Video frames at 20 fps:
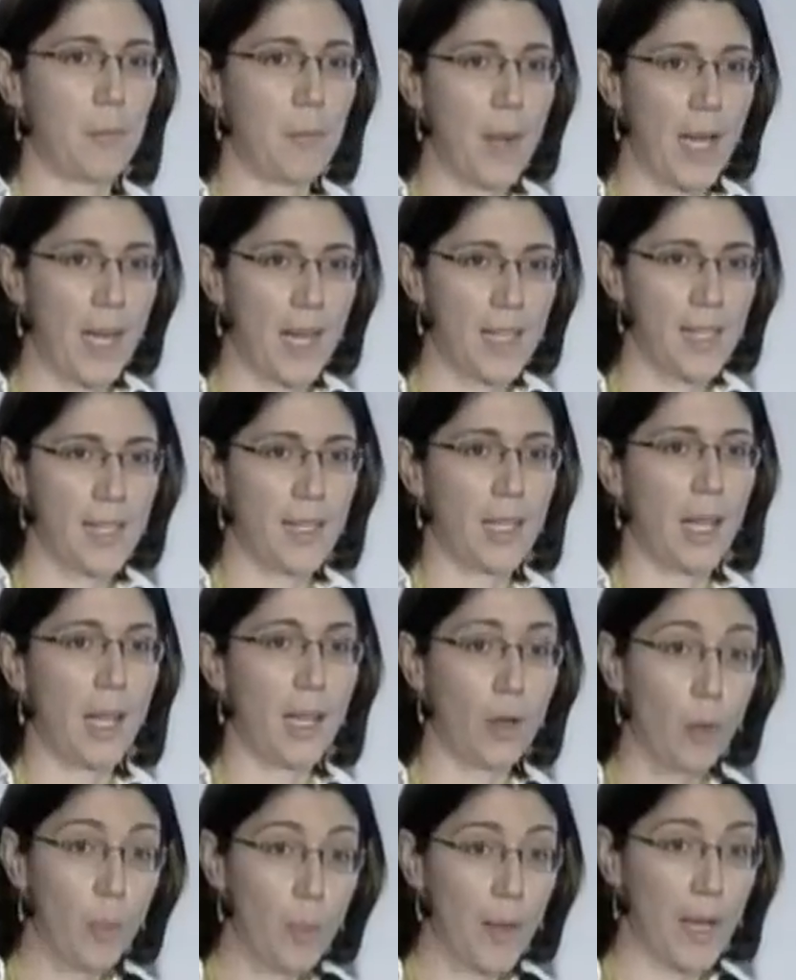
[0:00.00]
managing,
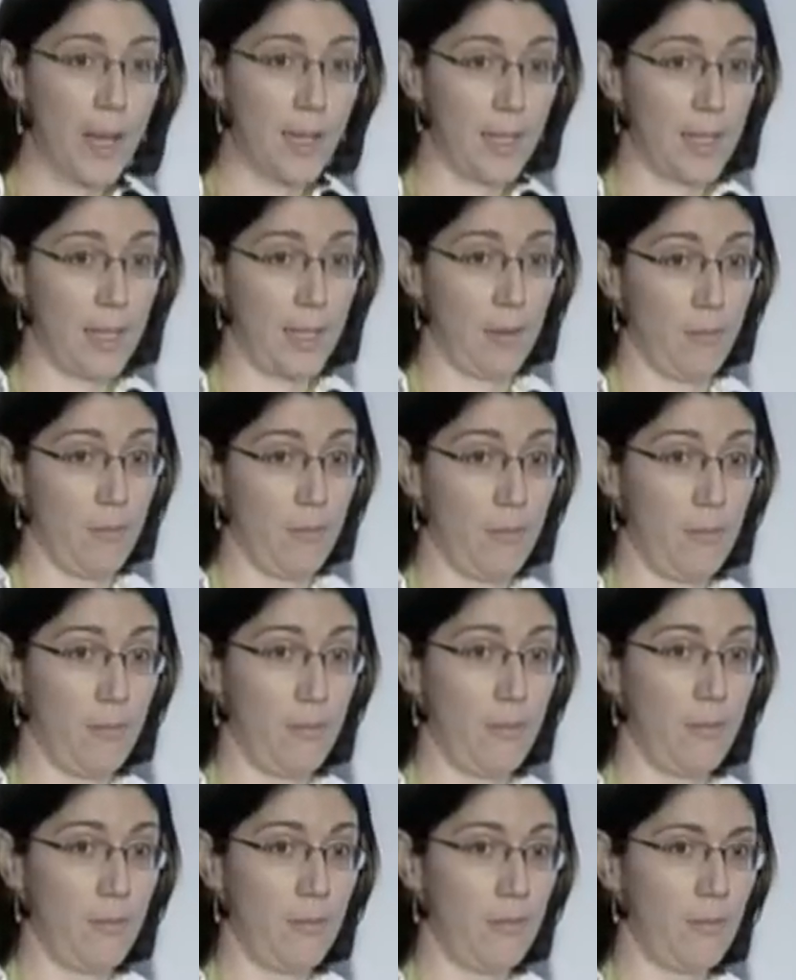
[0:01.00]
and operating
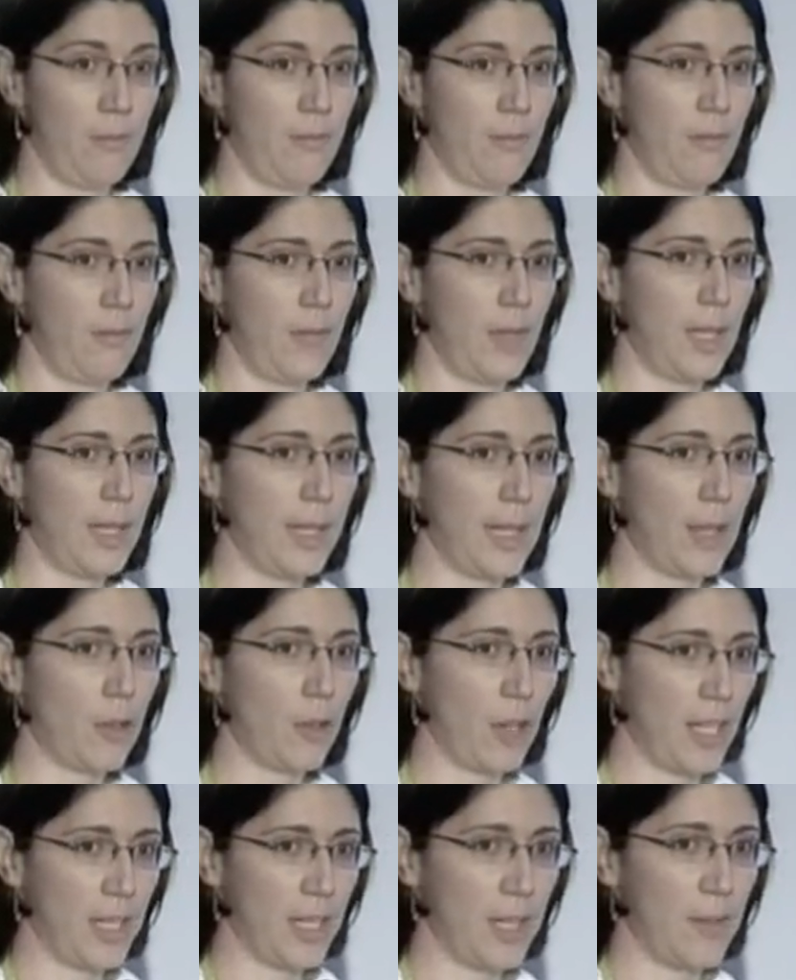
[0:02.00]
the
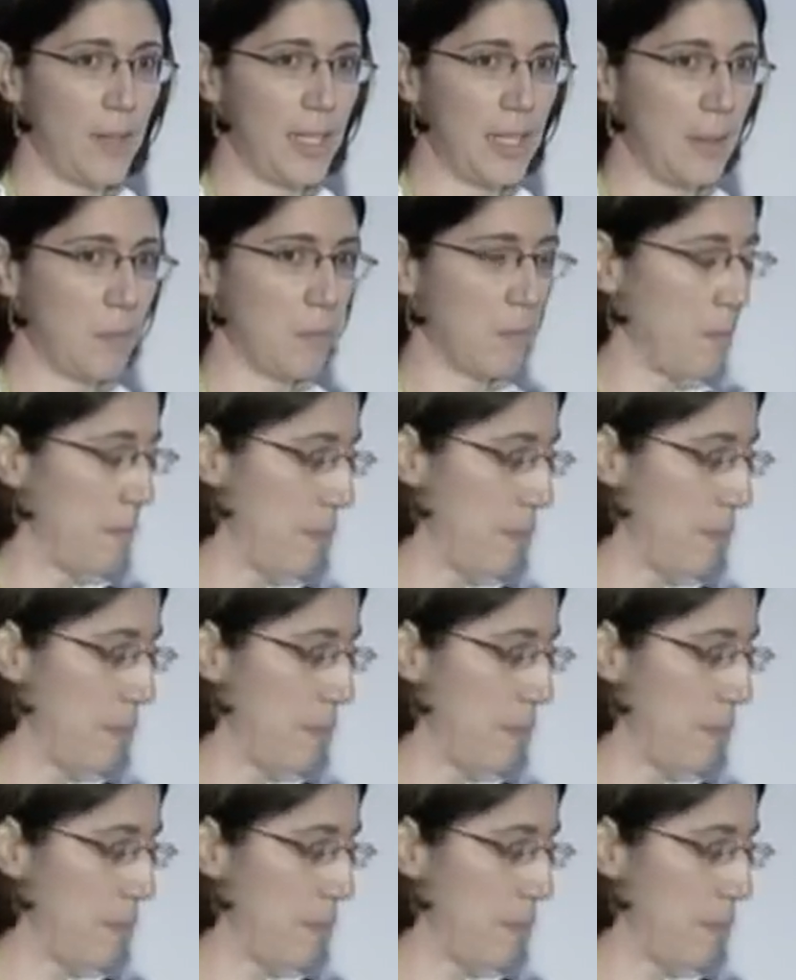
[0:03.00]
connectivity.